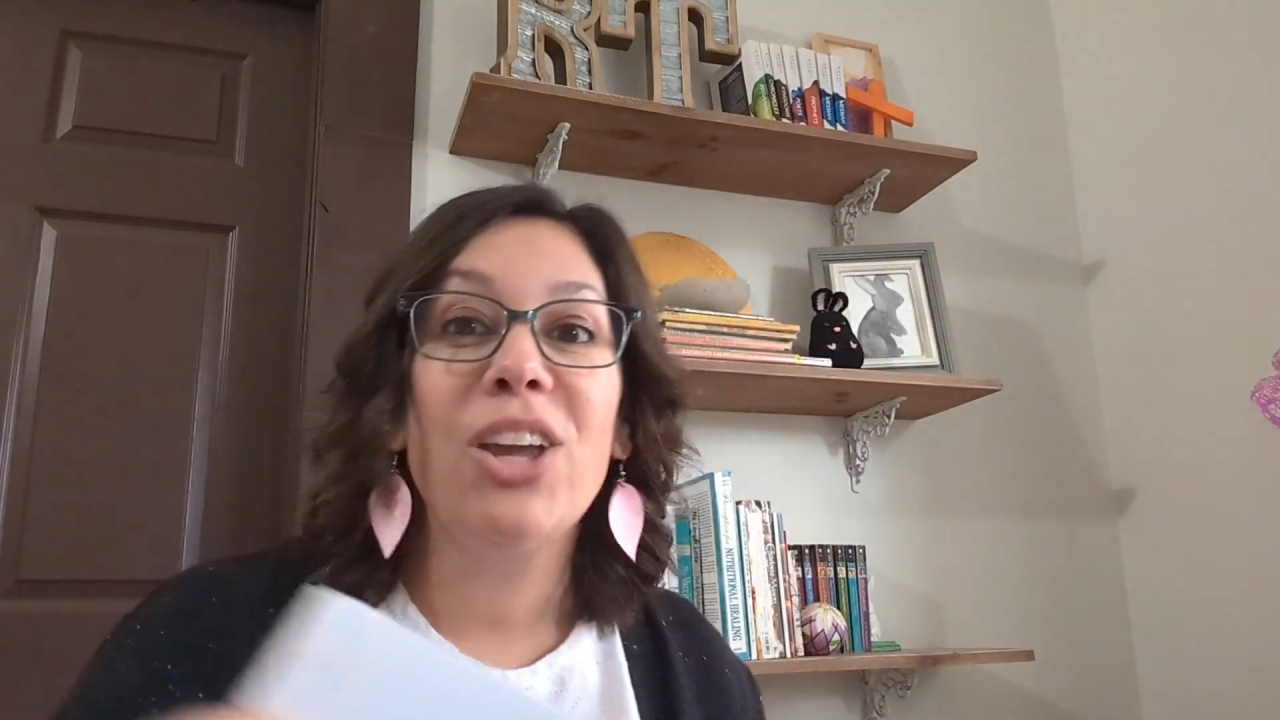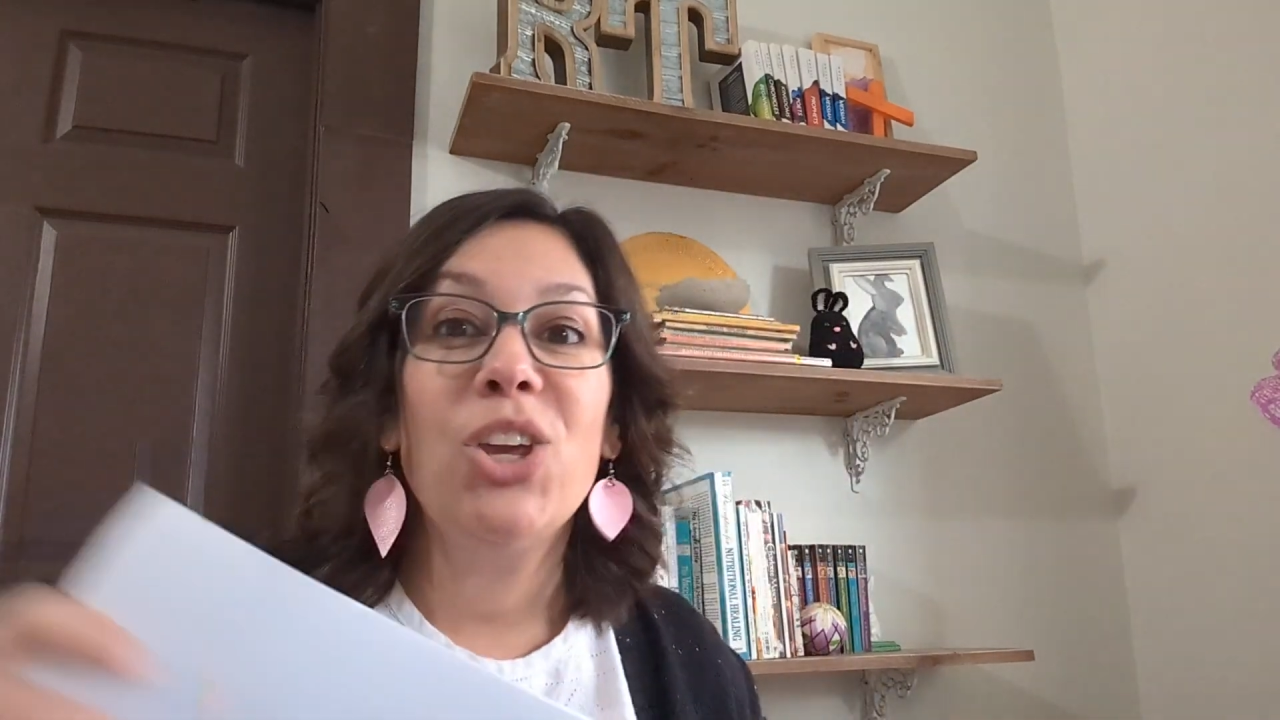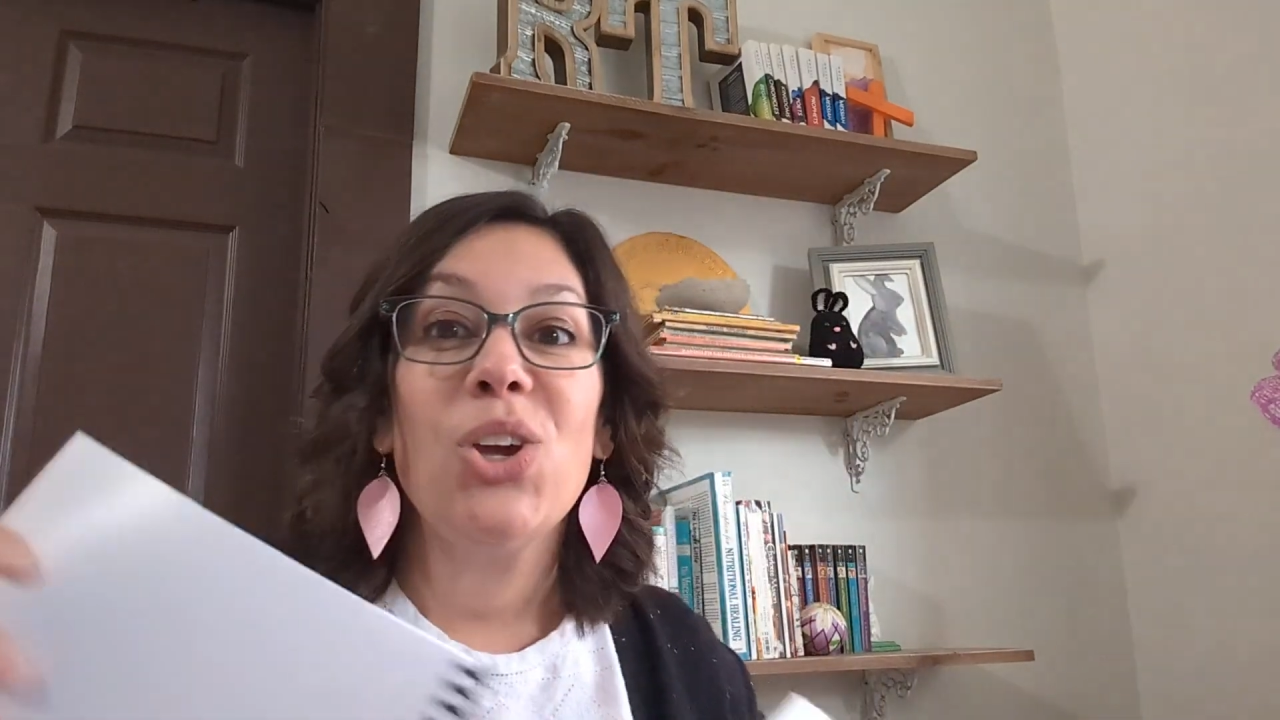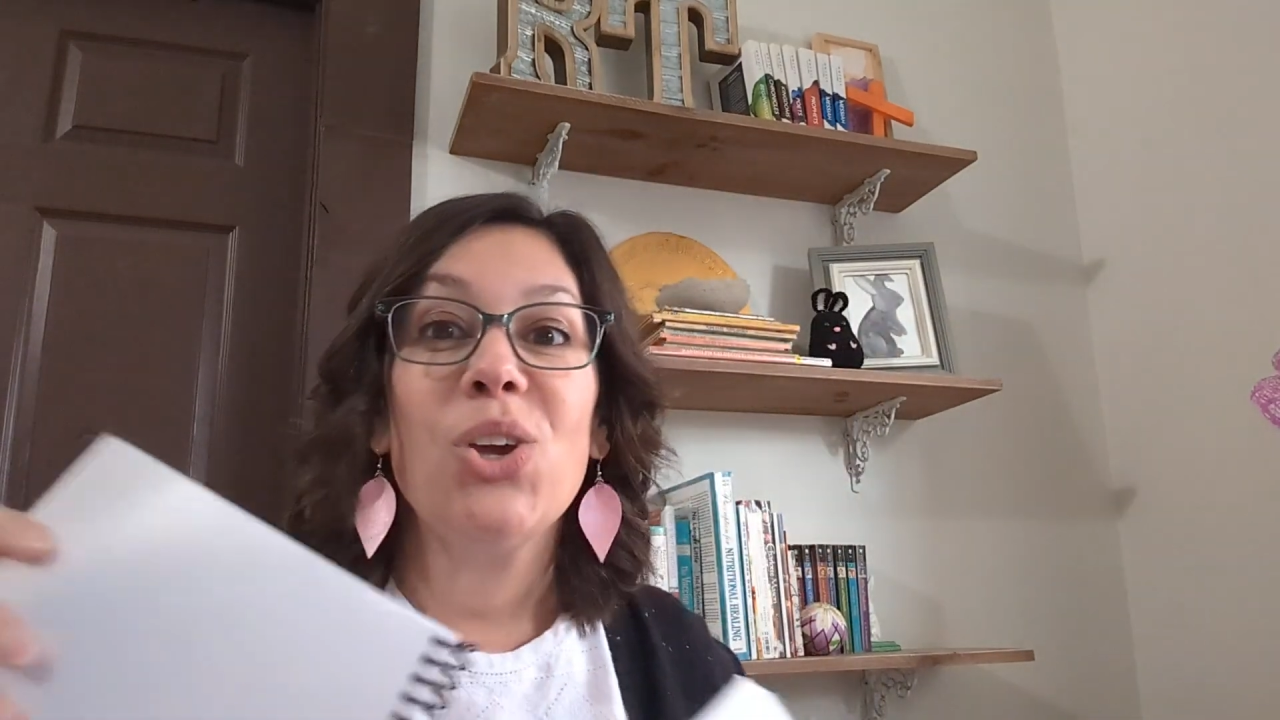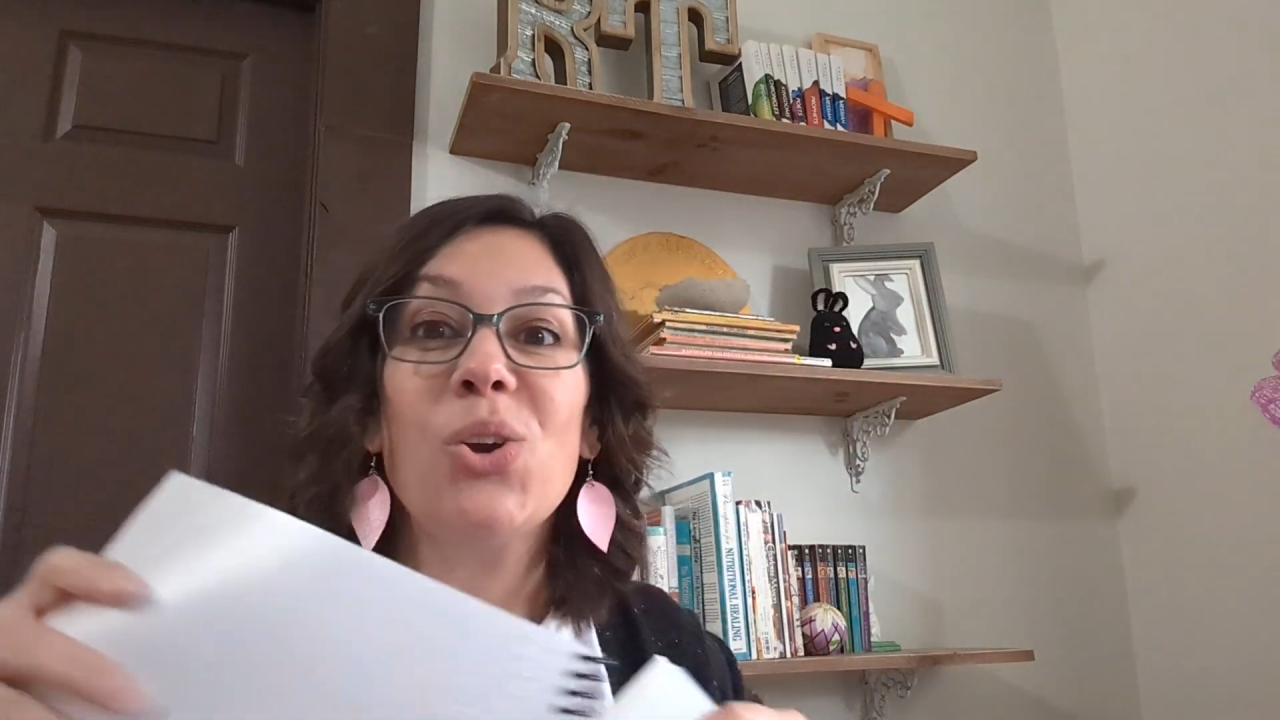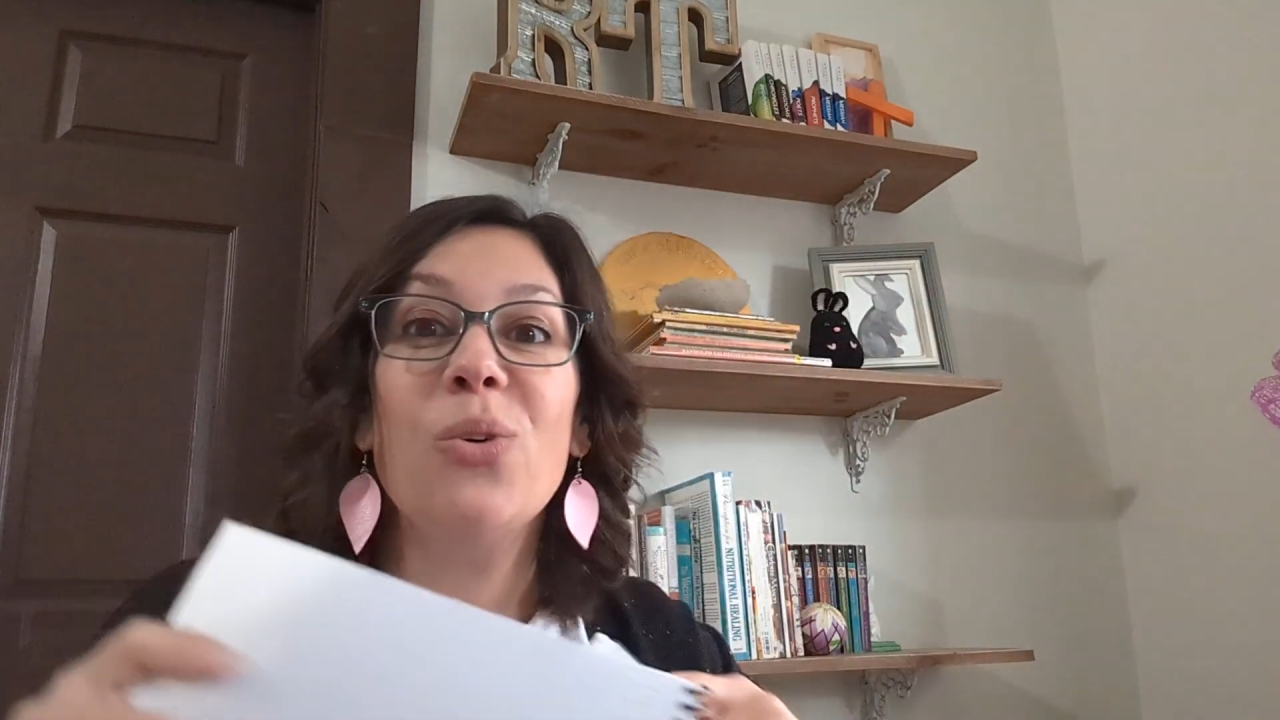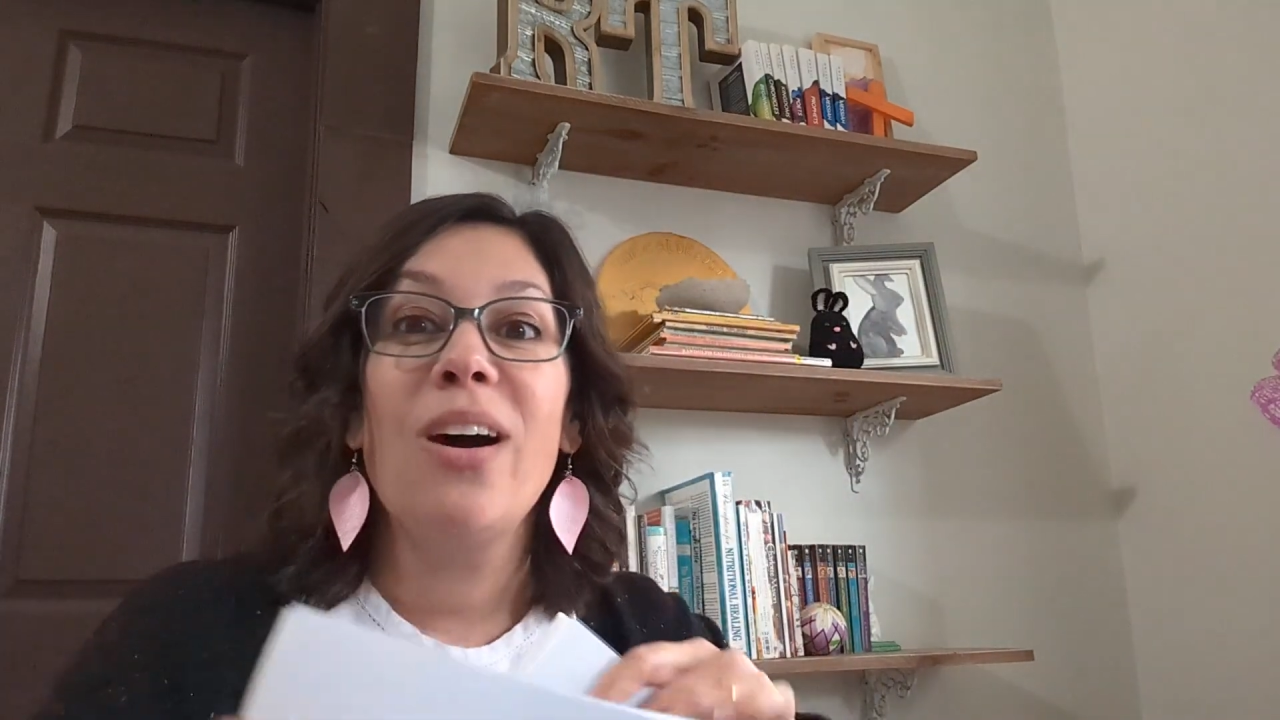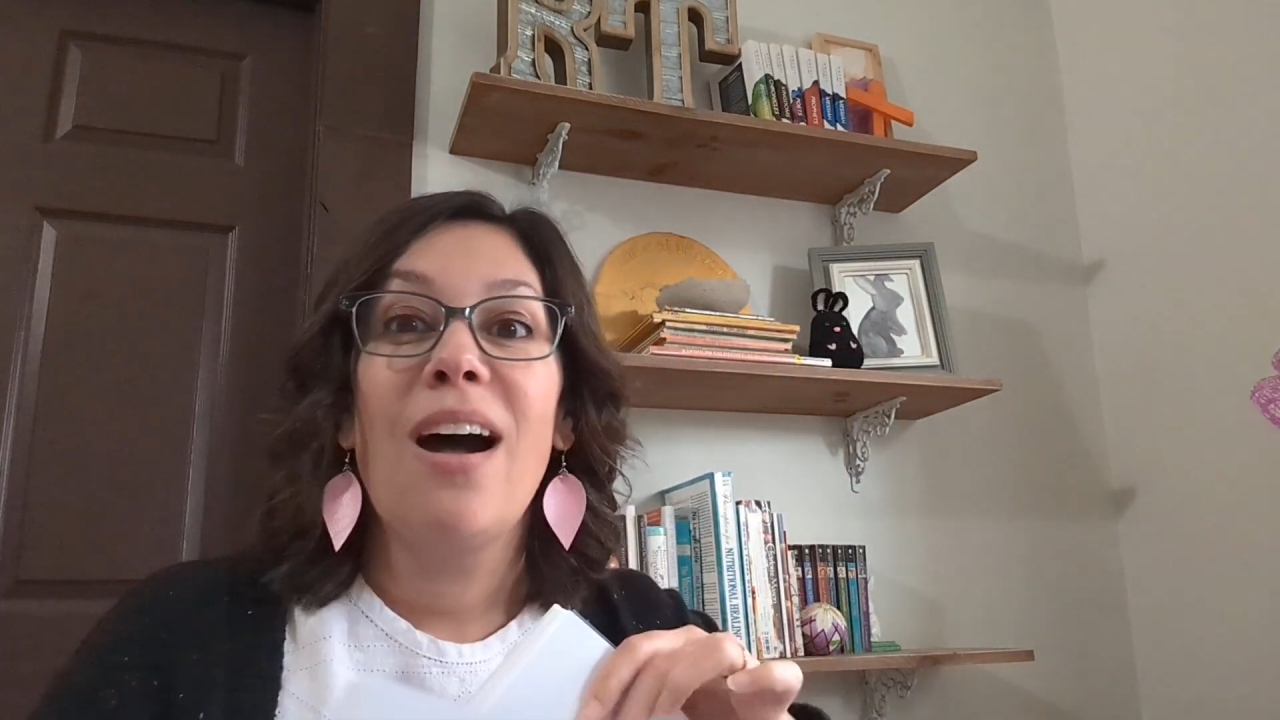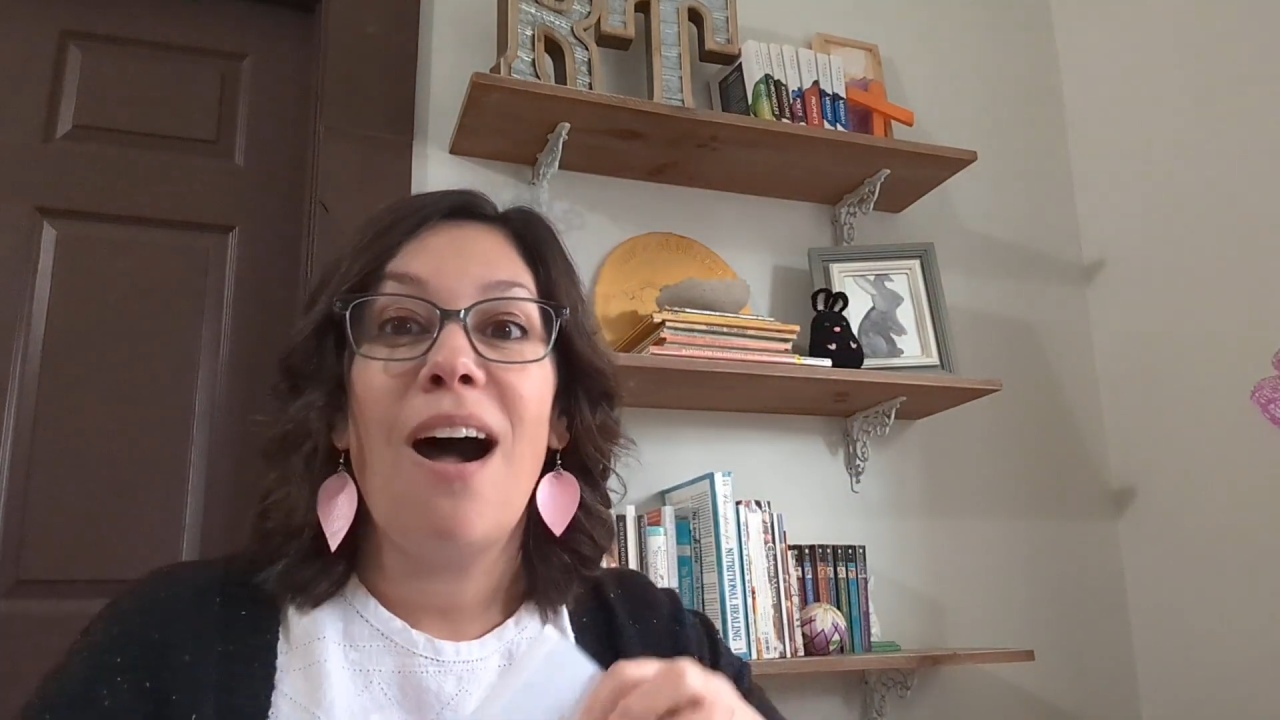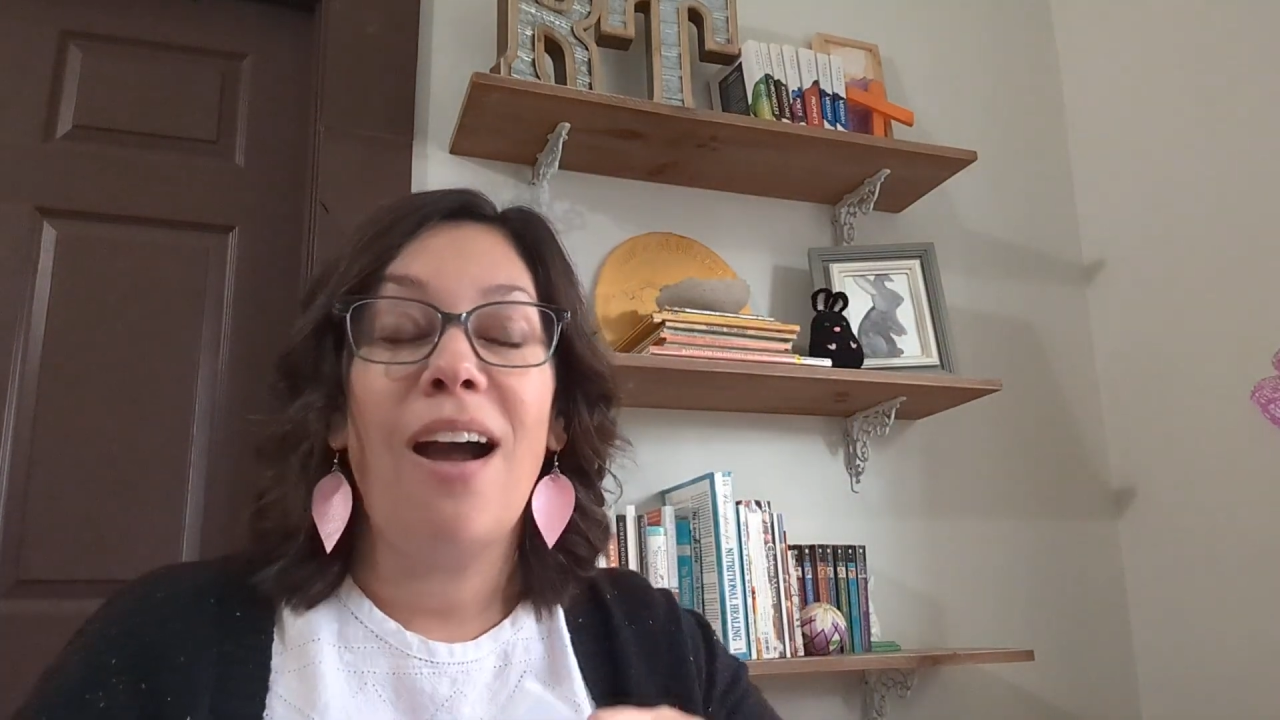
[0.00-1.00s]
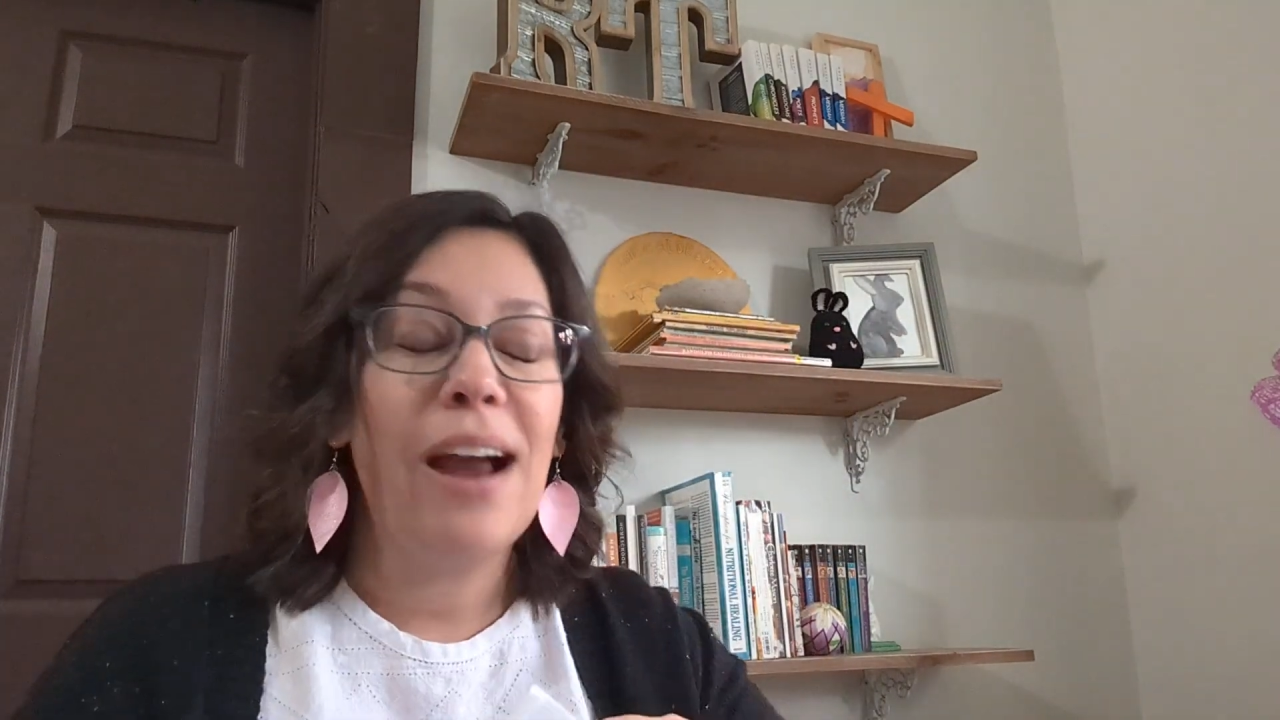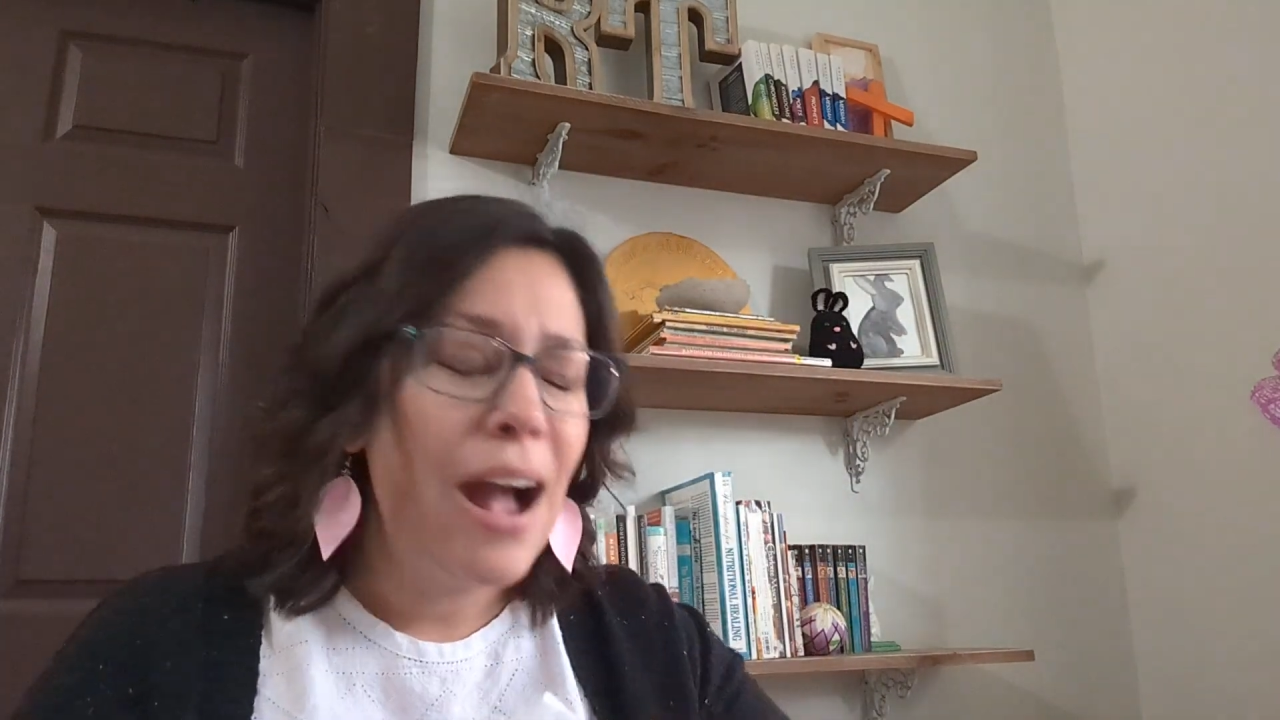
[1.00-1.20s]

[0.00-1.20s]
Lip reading: you are